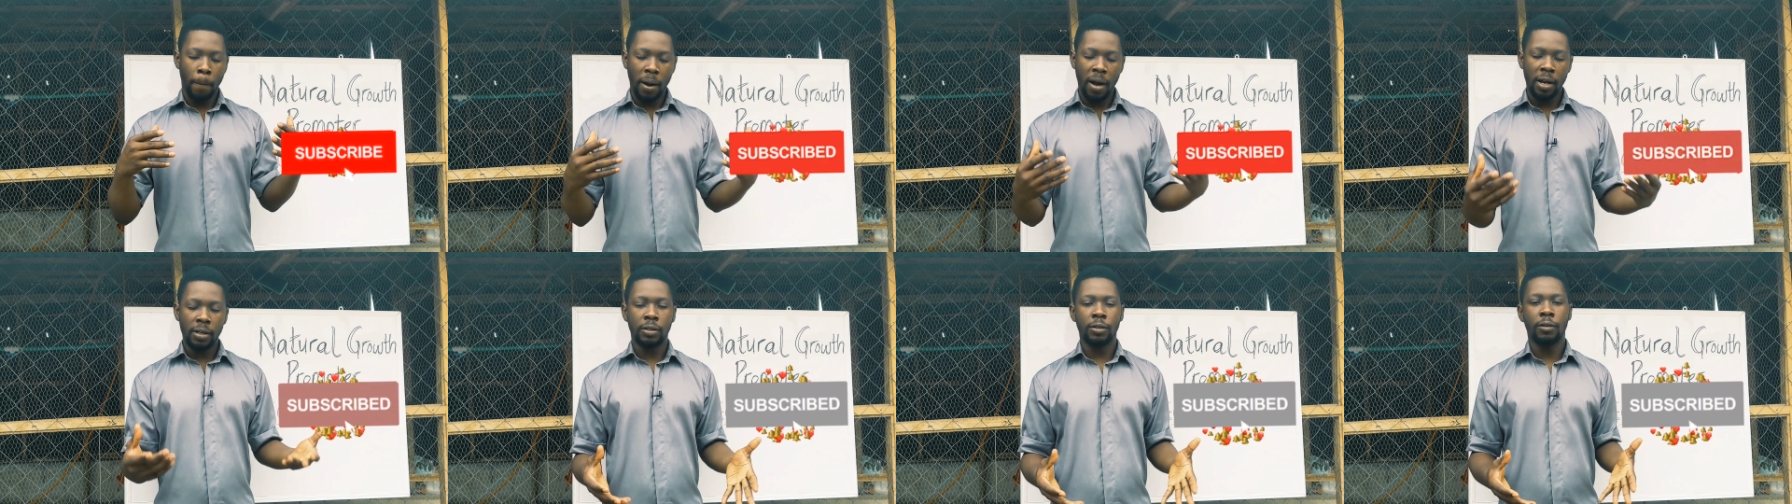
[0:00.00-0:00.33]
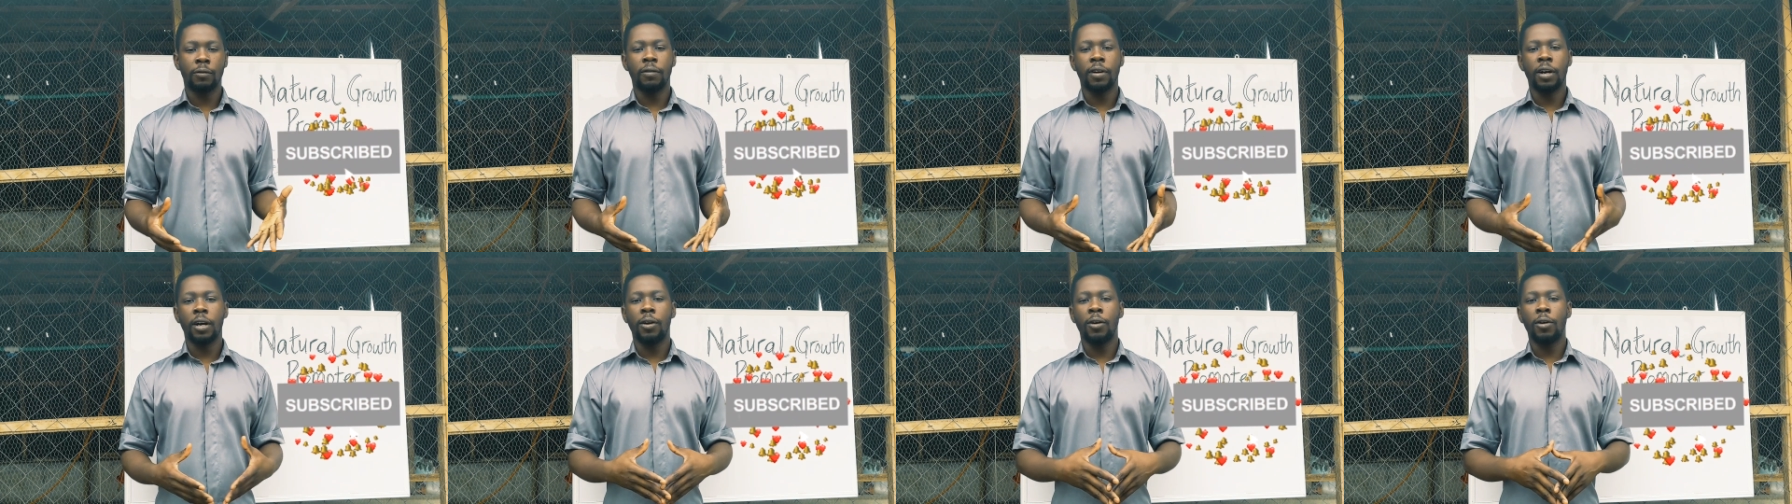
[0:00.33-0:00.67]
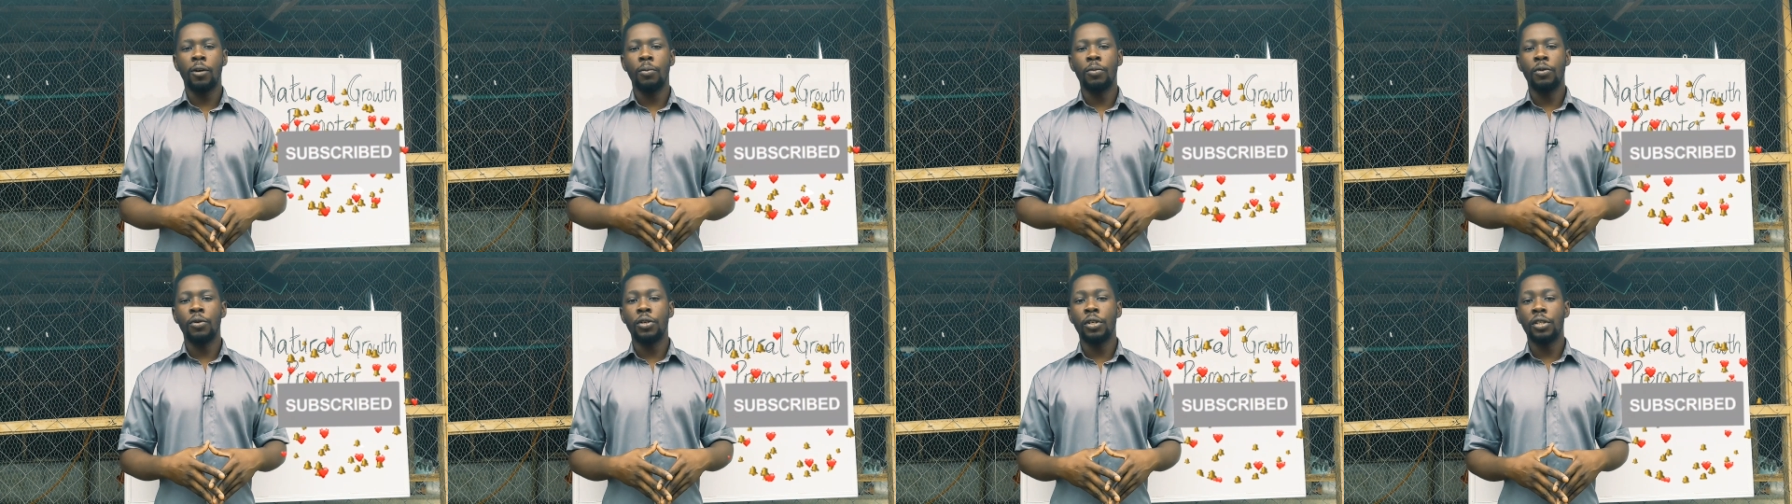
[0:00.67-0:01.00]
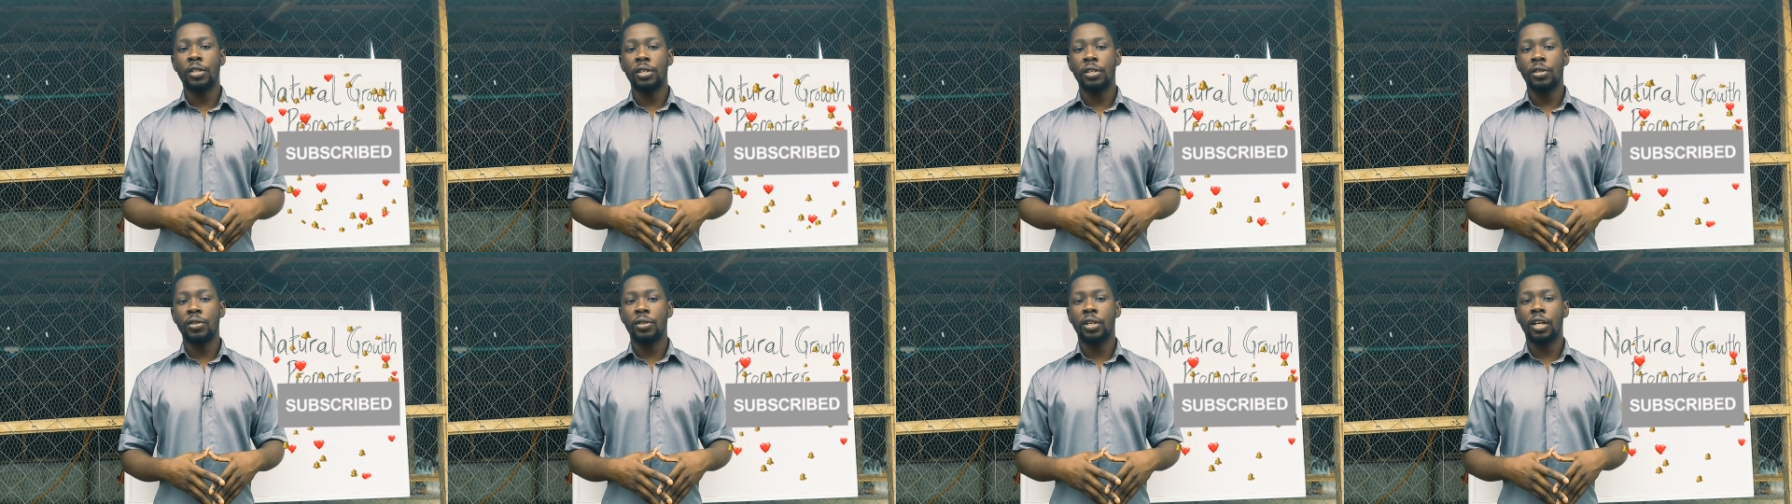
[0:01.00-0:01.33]
part of our
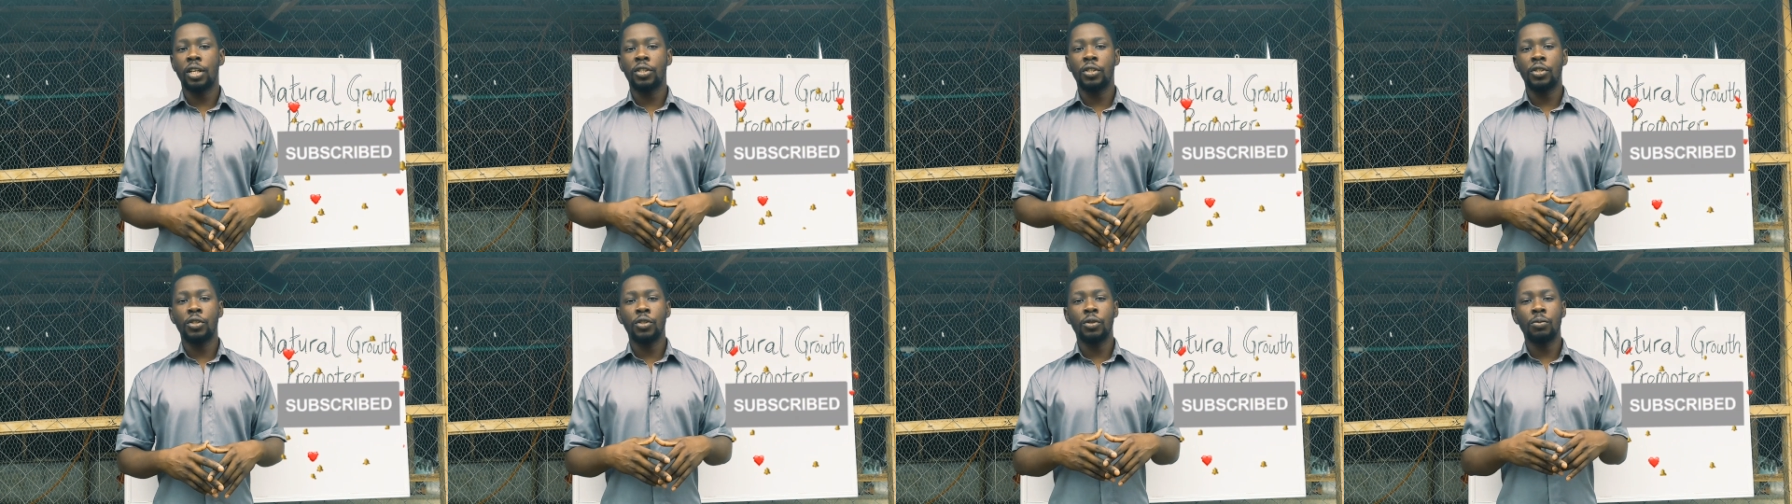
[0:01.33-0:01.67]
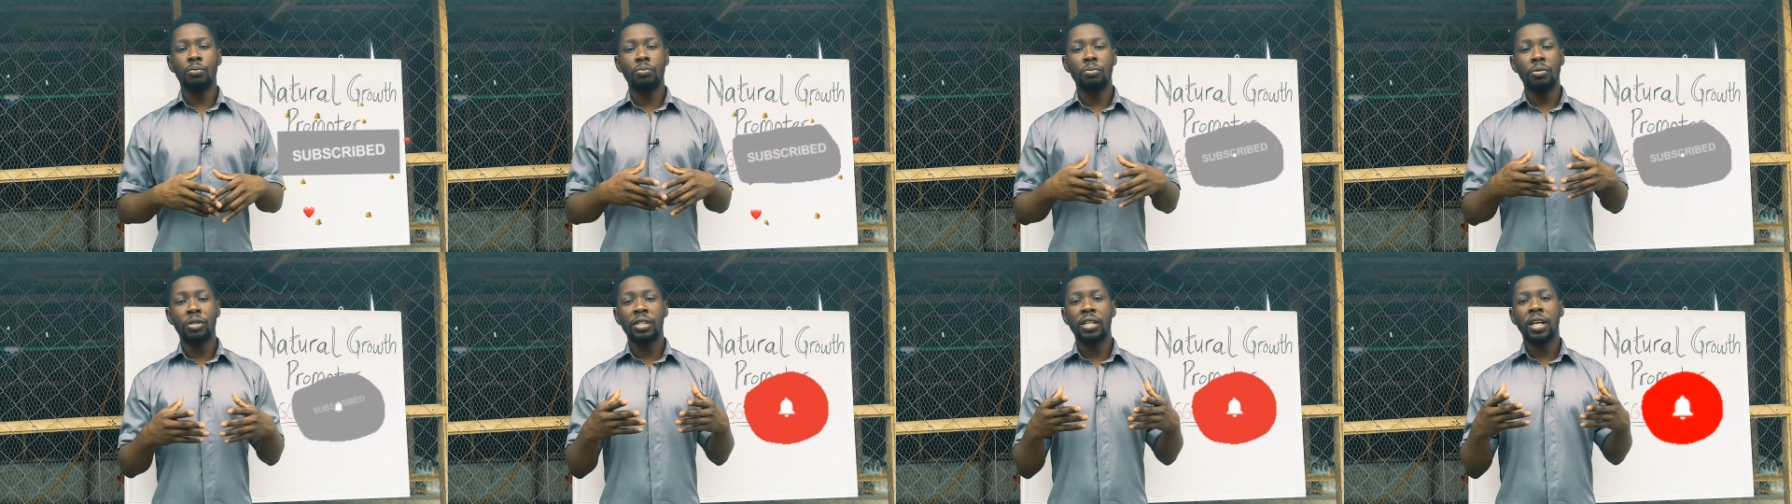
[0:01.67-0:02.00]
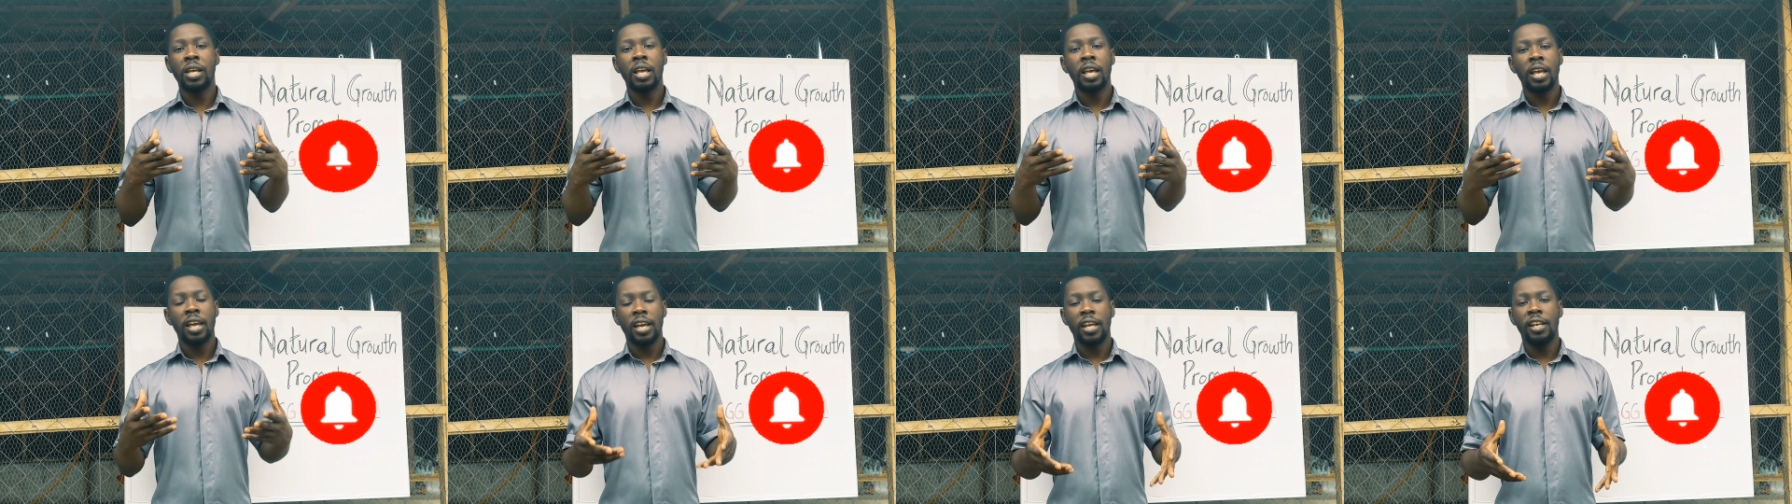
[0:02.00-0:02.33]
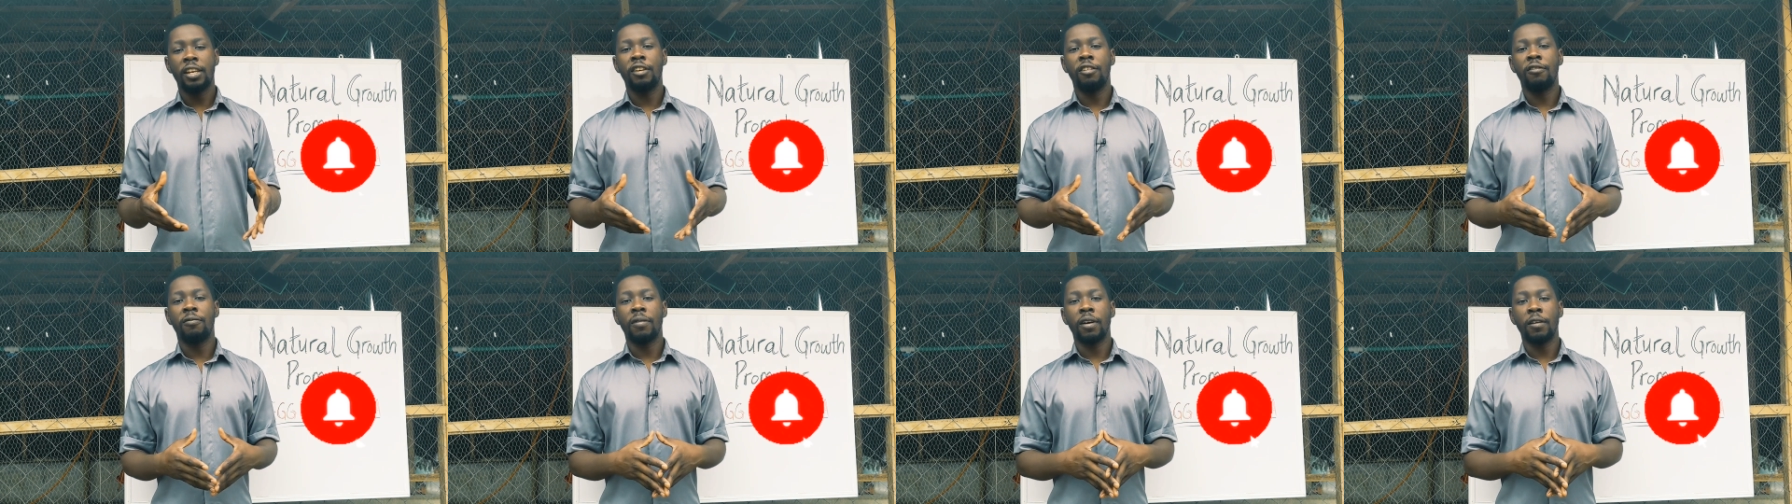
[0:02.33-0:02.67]
community so that you don't miss
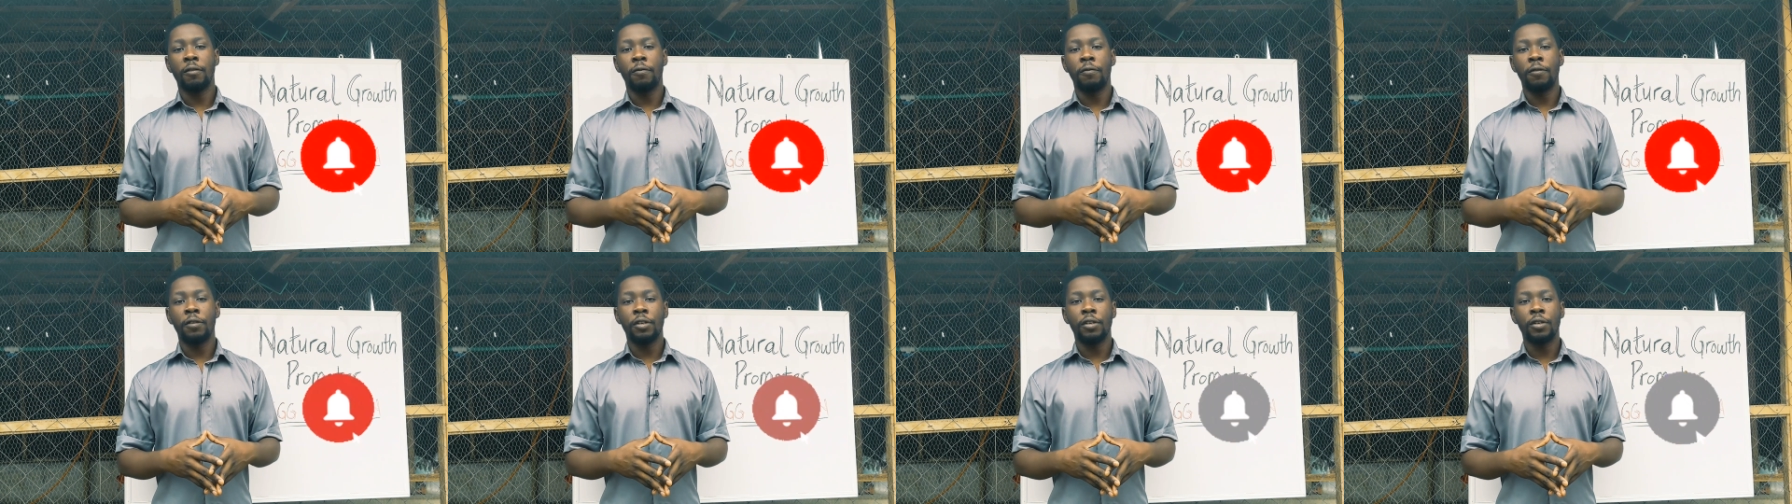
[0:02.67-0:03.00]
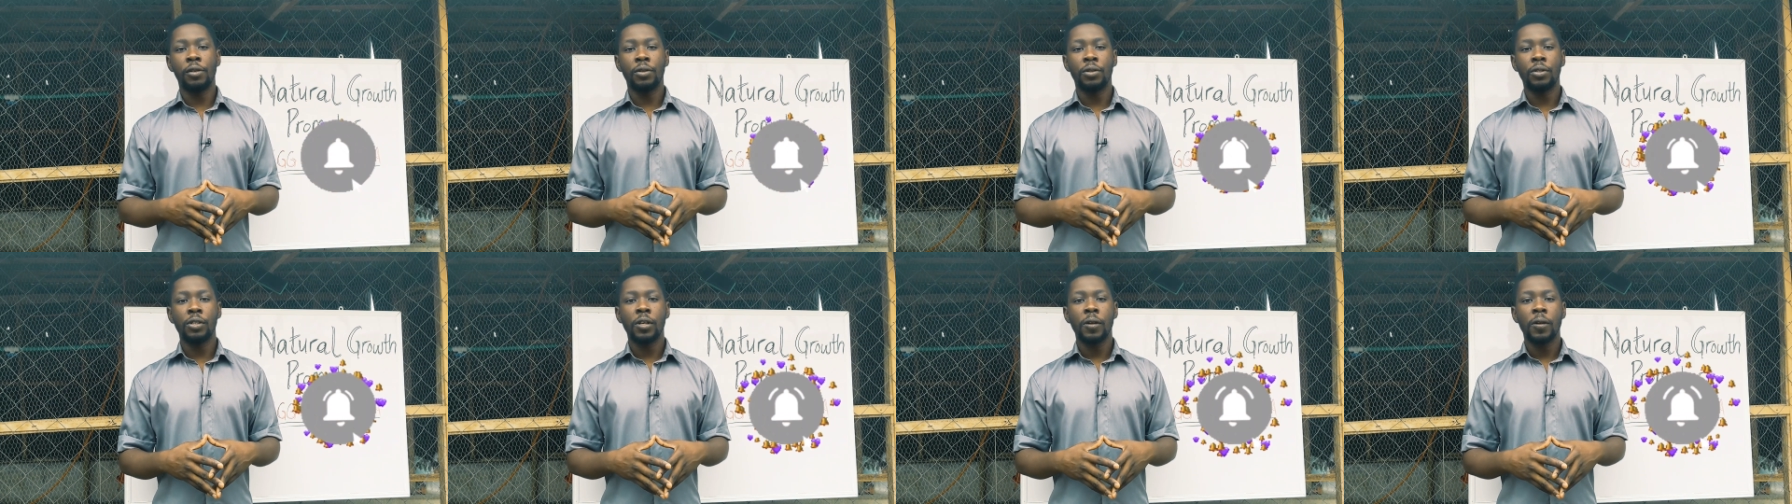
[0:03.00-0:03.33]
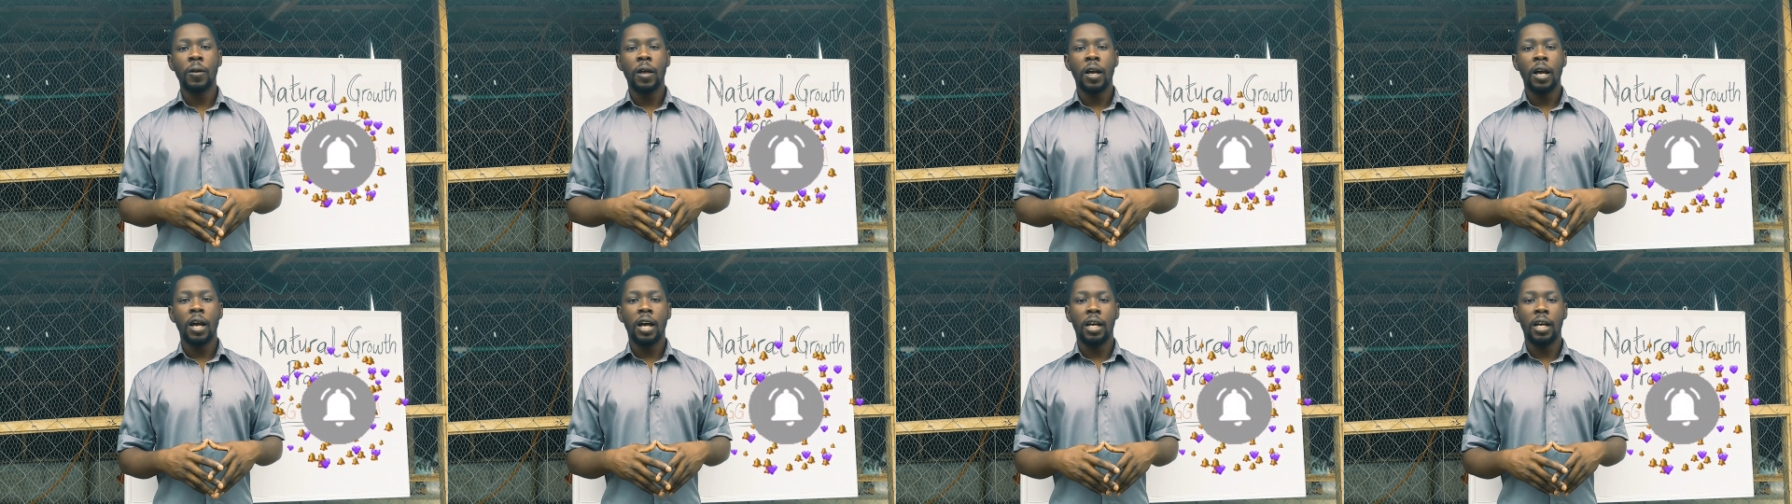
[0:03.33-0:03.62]
any of my videos.